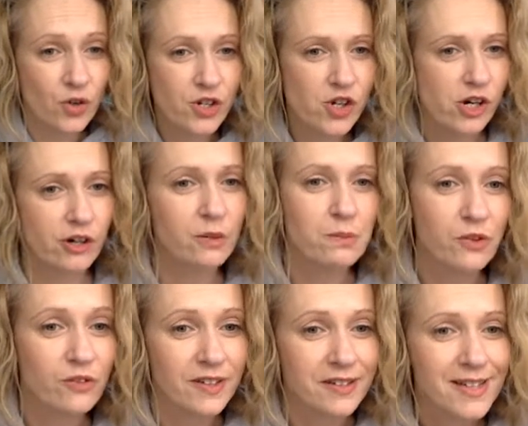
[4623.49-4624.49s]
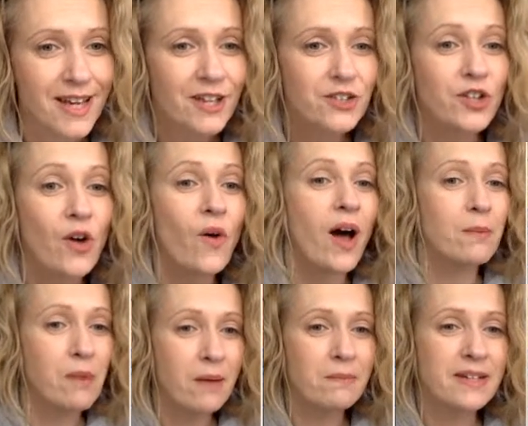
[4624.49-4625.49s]
shark movies. So I
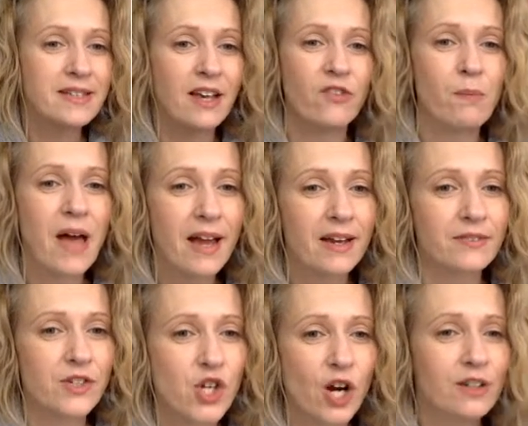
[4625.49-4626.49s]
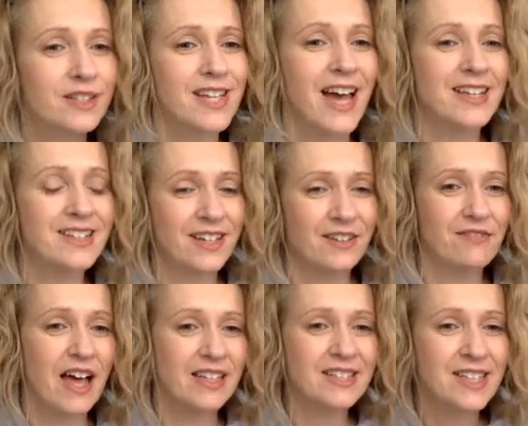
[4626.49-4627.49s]
bought myself a pack of Sharktastic
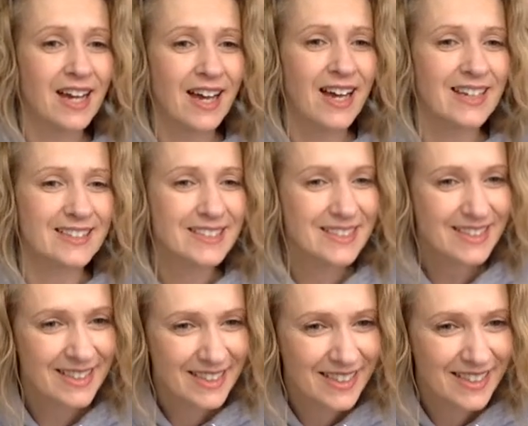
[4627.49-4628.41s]
Valentines